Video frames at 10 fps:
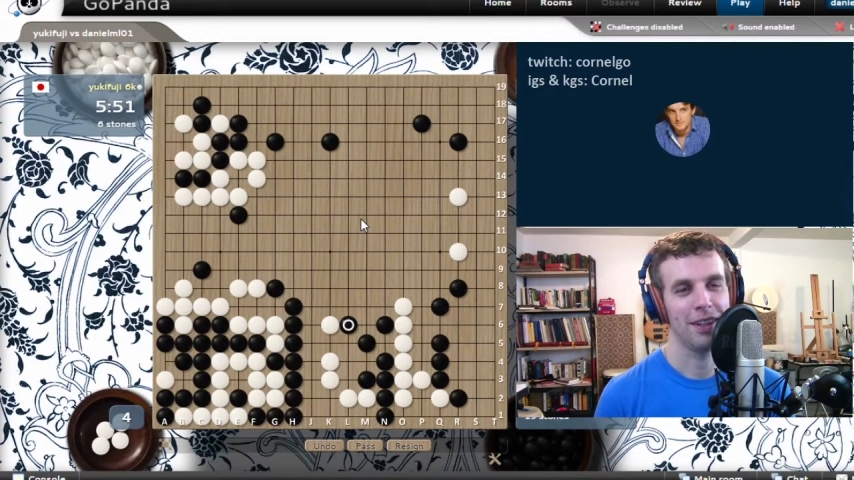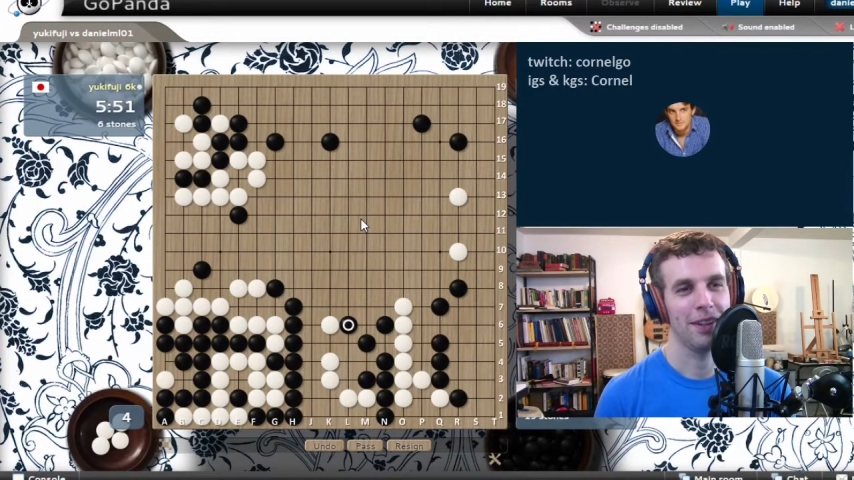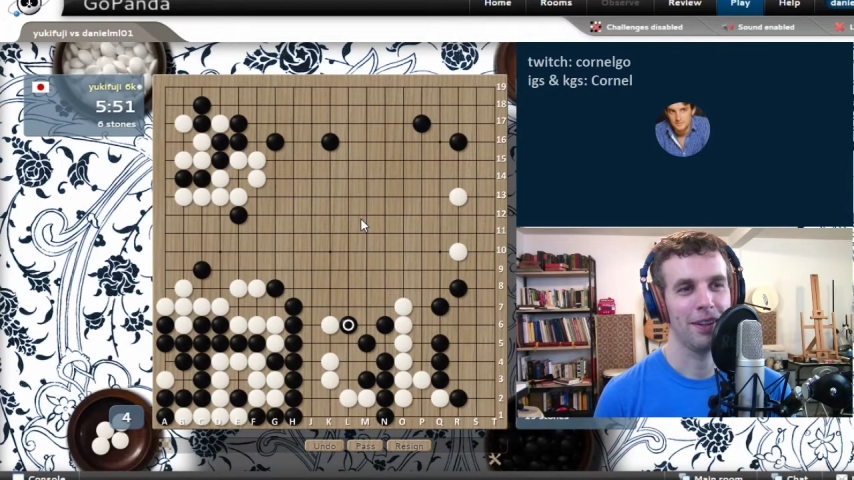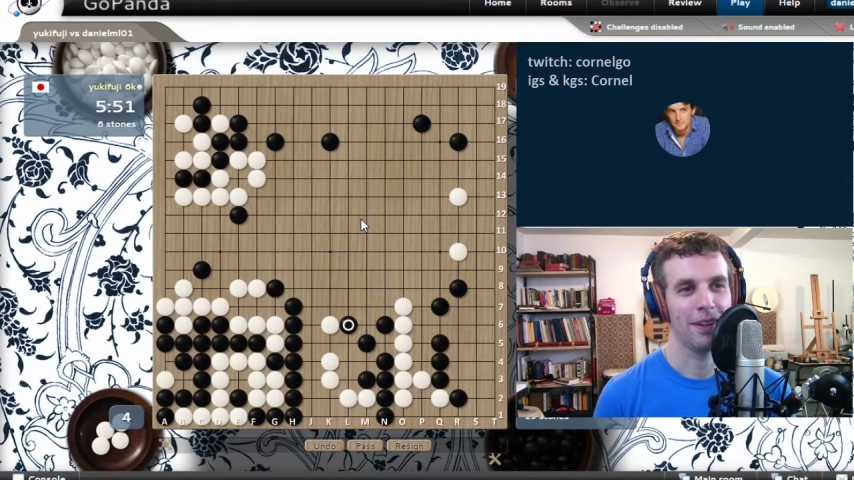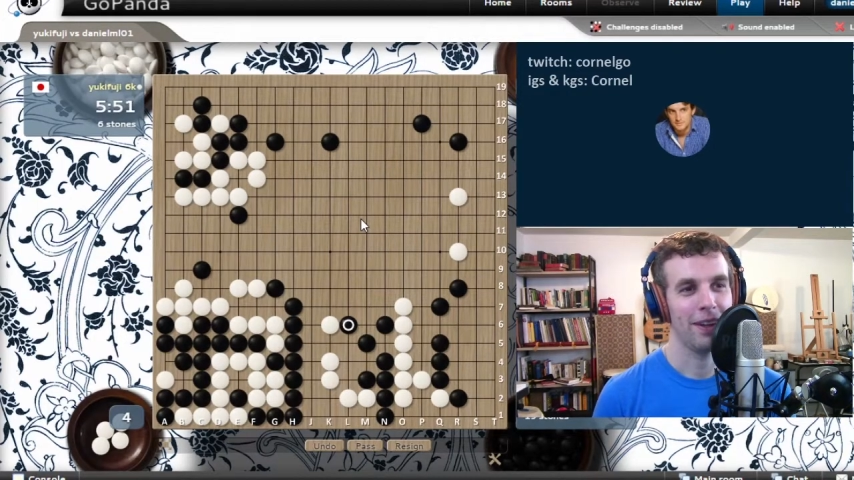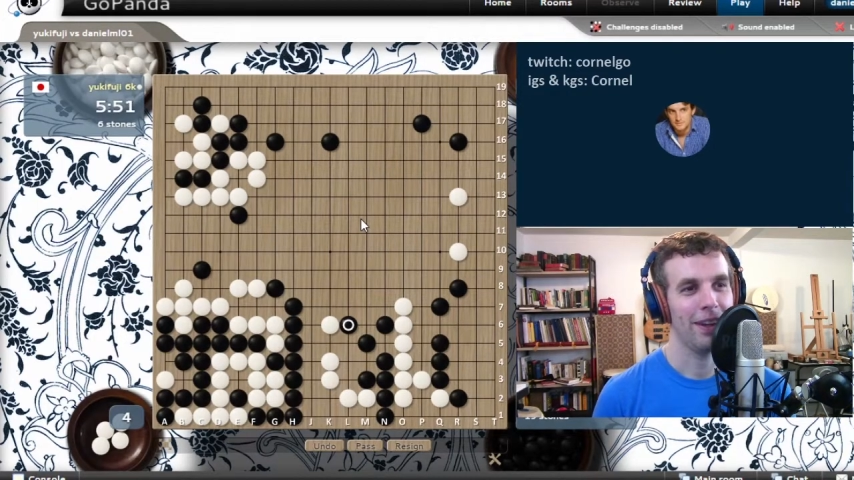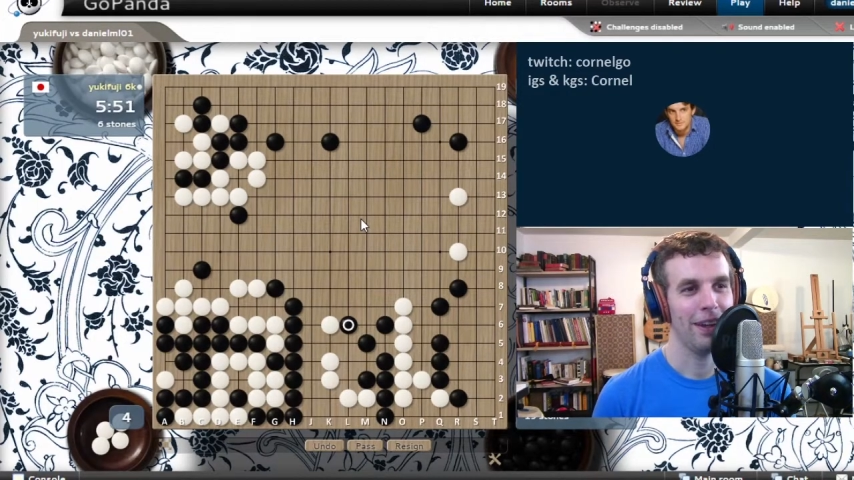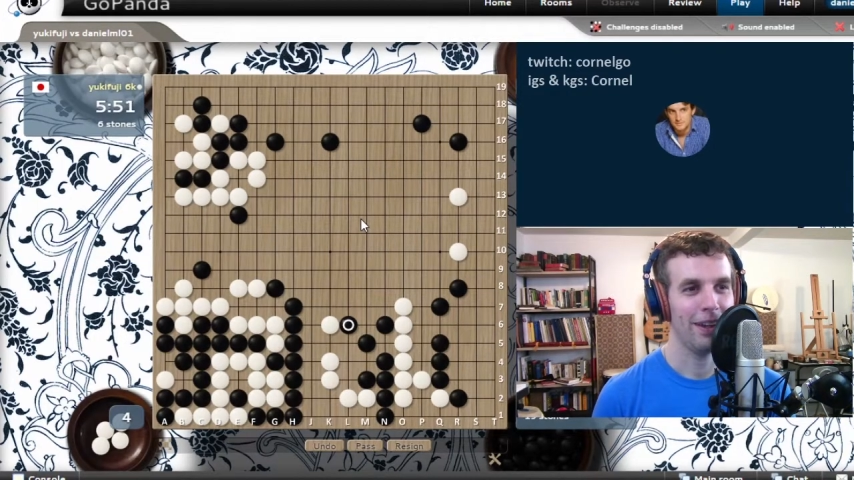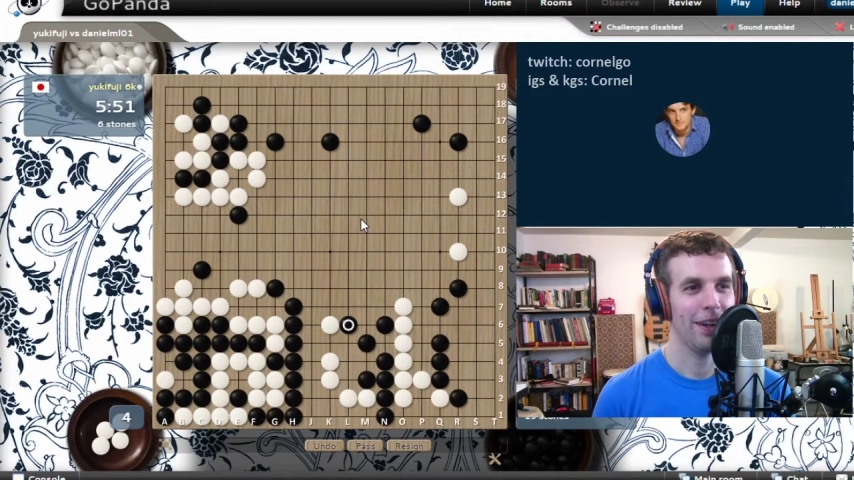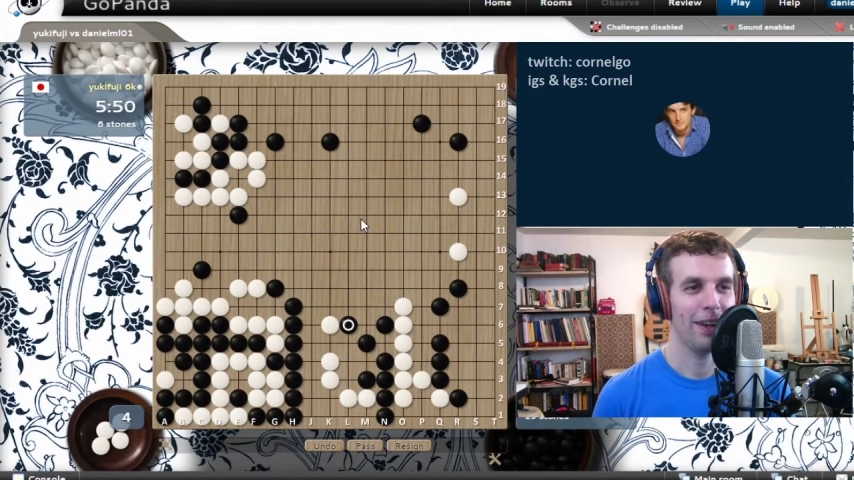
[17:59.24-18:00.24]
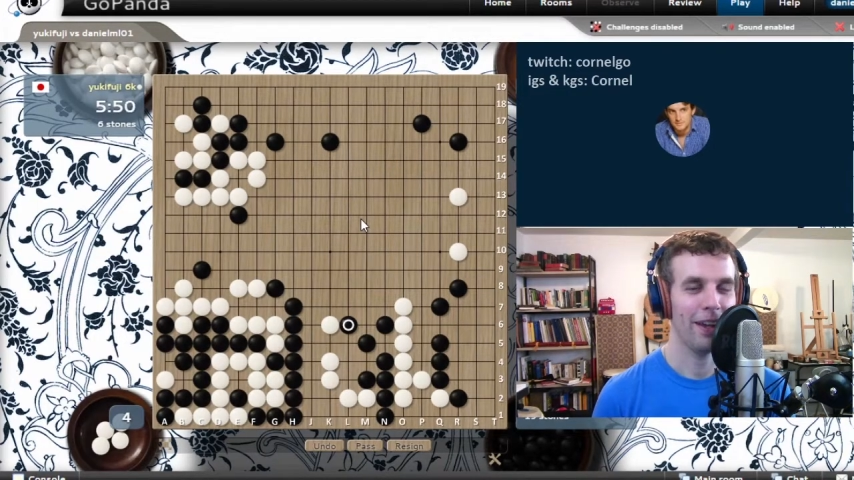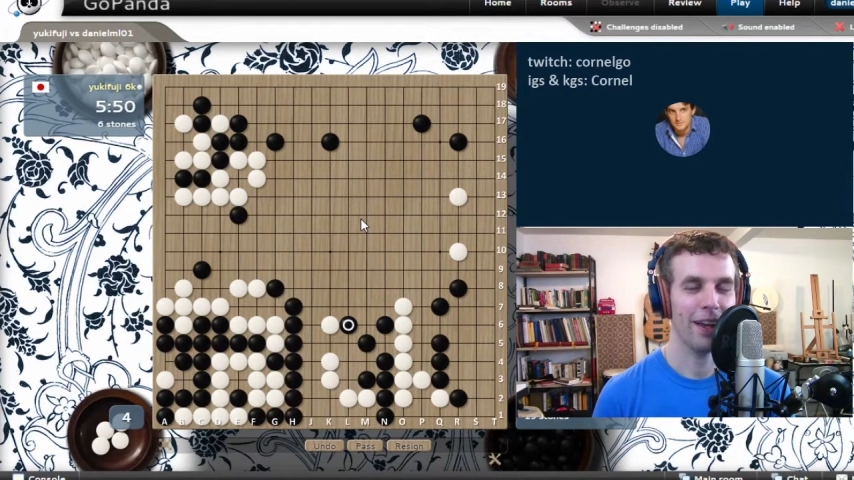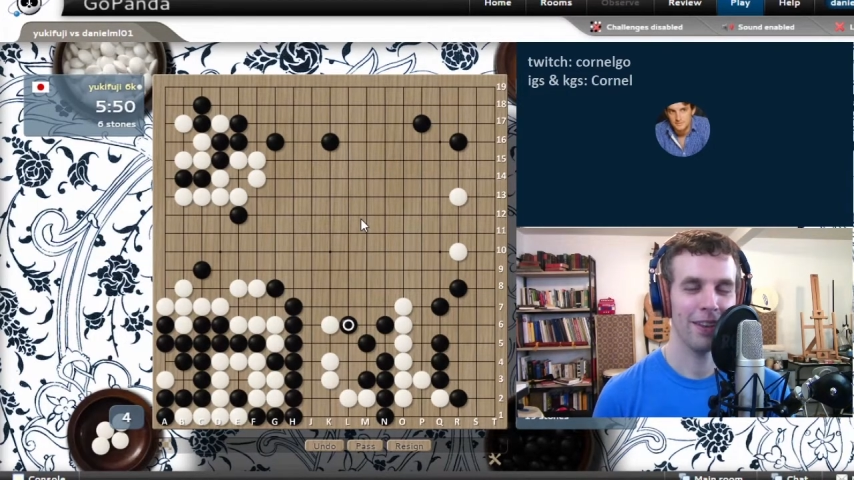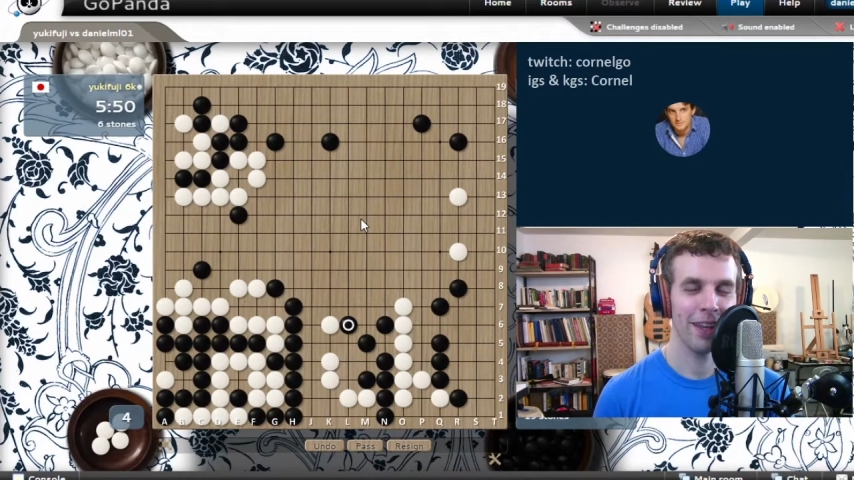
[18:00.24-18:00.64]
Because I'm watching you on